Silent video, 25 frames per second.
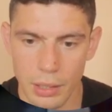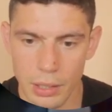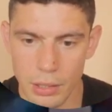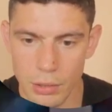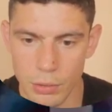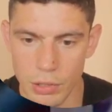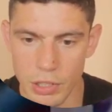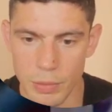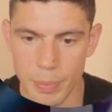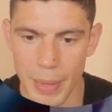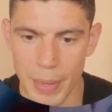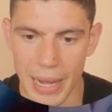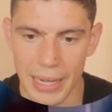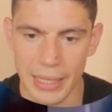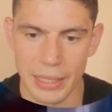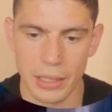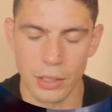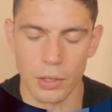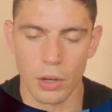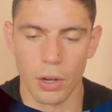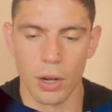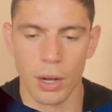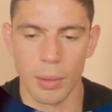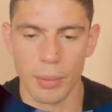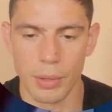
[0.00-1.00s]
So he's backing the
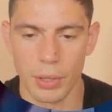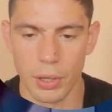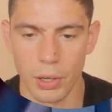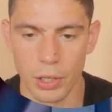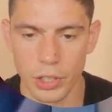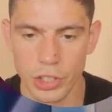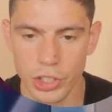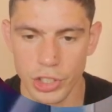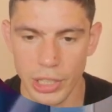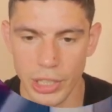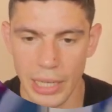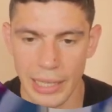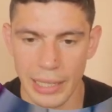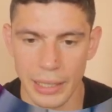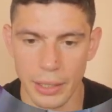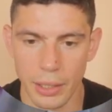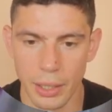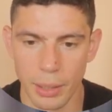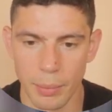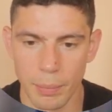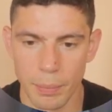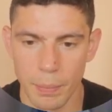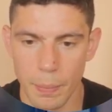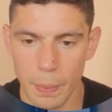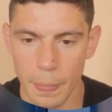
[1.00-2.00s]
guy up, the guy's shelling
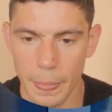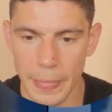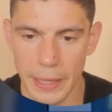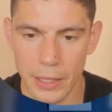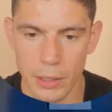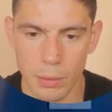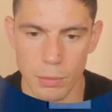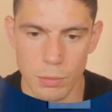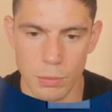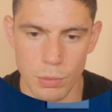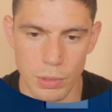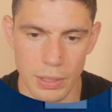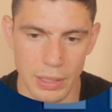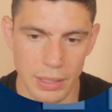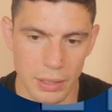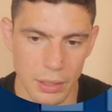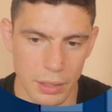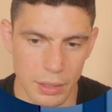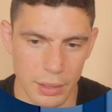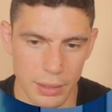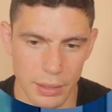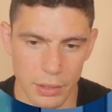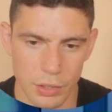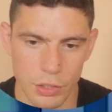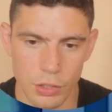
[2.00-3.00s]
up. He comes with
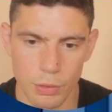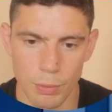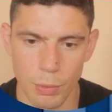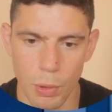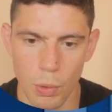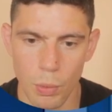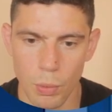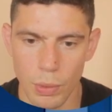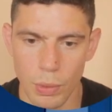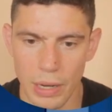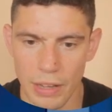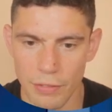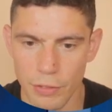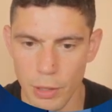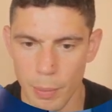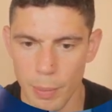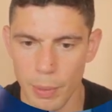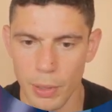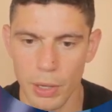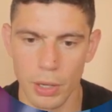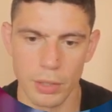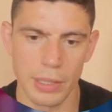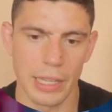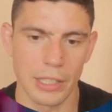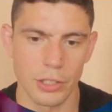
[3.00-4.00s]
a small left
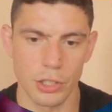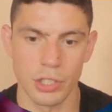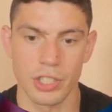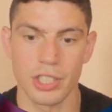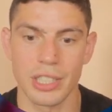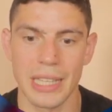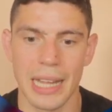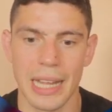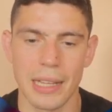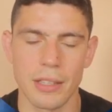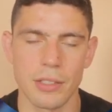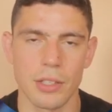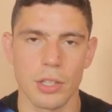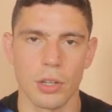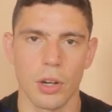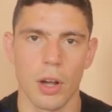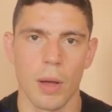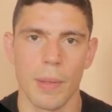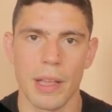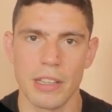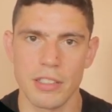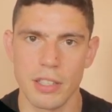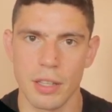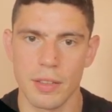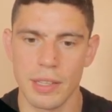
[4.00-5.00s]
uppercut that just stands the guy
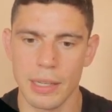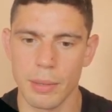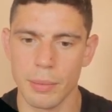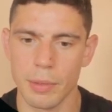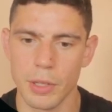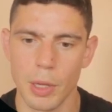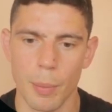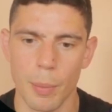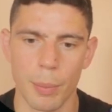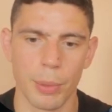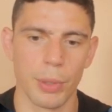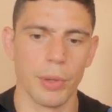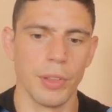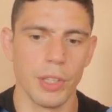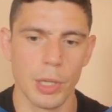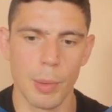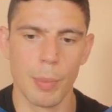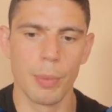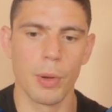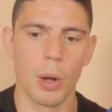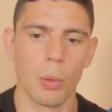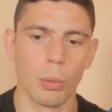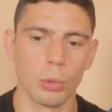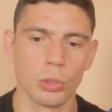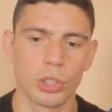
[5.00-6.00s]
up. That's the thing with the
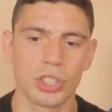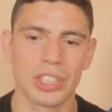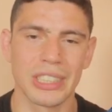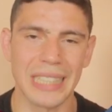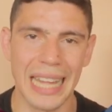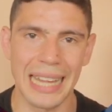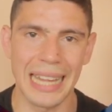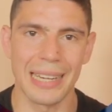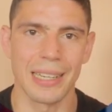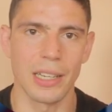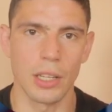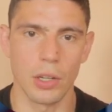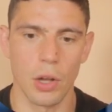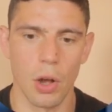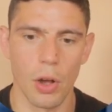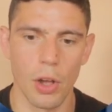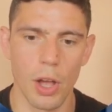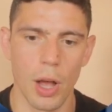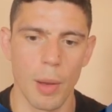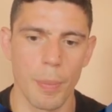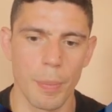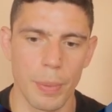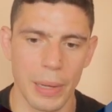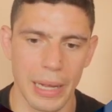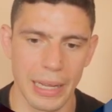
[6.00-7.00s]
uppercut will stand the guy
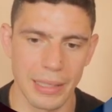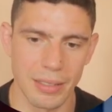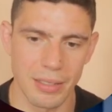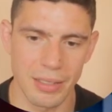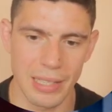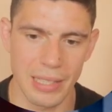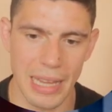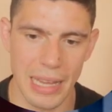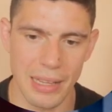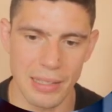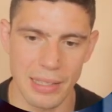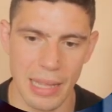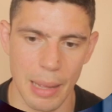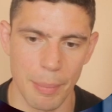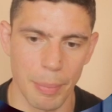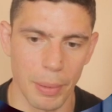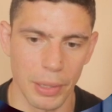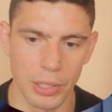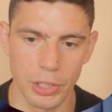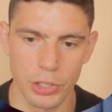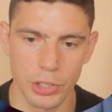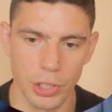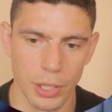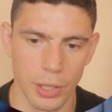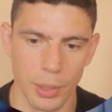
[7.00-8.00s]
up and sets that
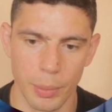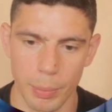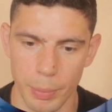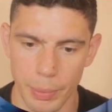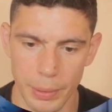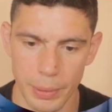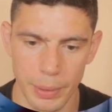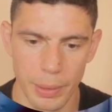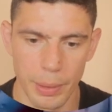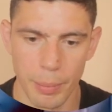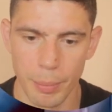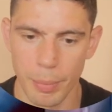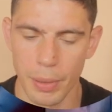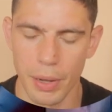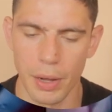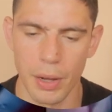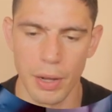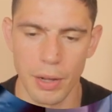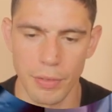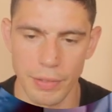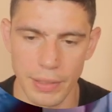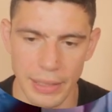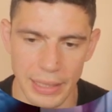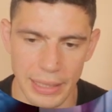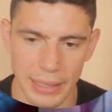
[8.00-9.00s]
body shot up
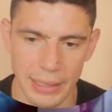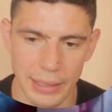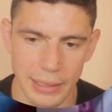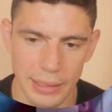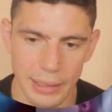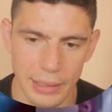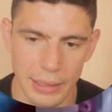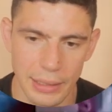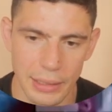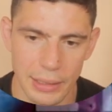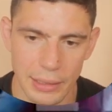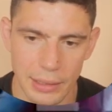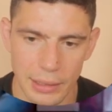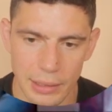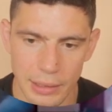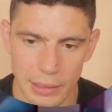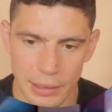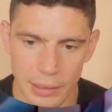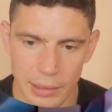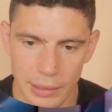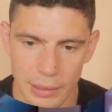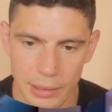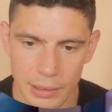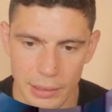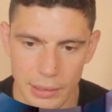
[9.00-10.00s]
perfectly.
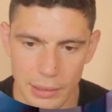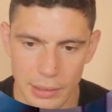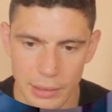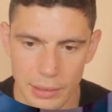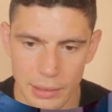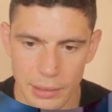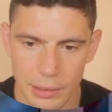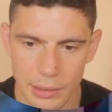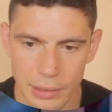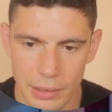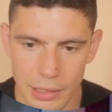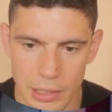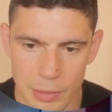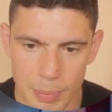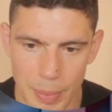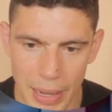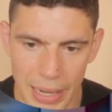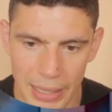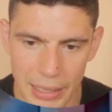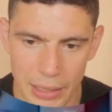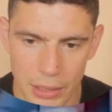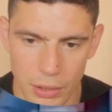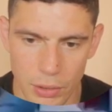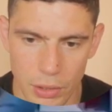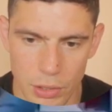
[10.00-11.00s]
He's
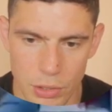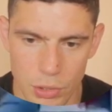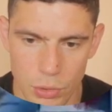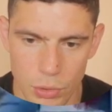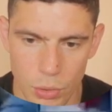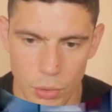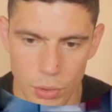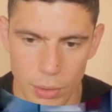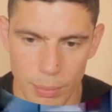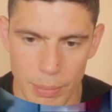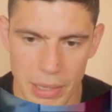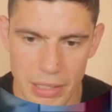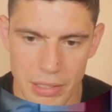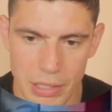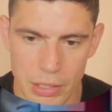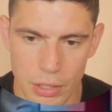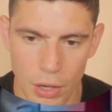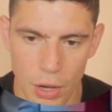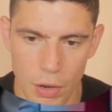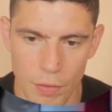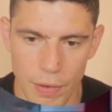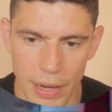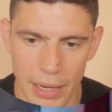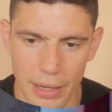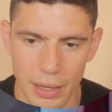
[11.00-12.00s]
backing the guy in his corner, misses
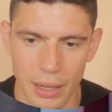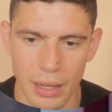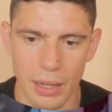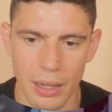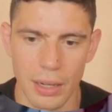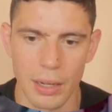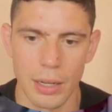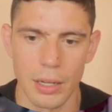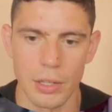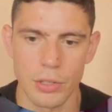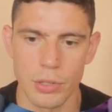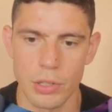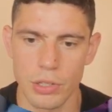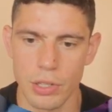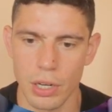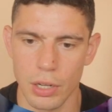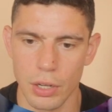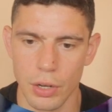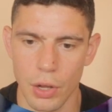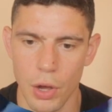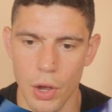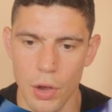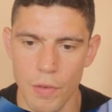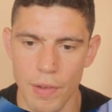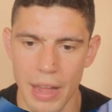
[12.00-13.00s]
overhand. So it's like
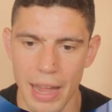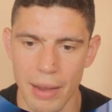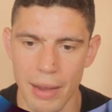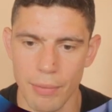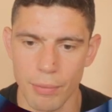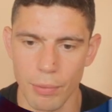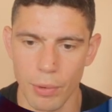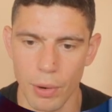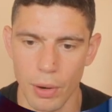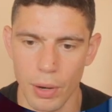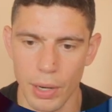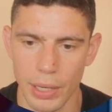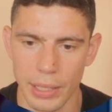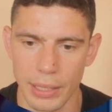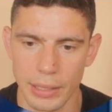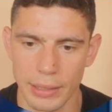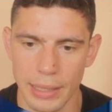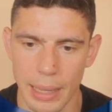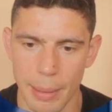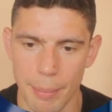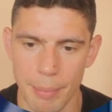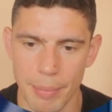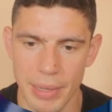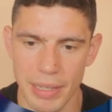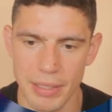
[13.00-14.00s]
an overhand right
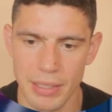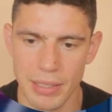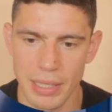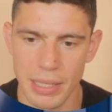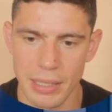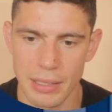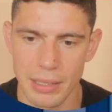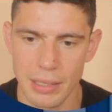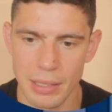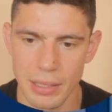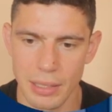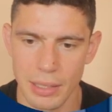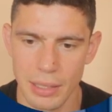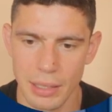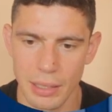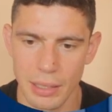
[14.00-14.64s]
that misses.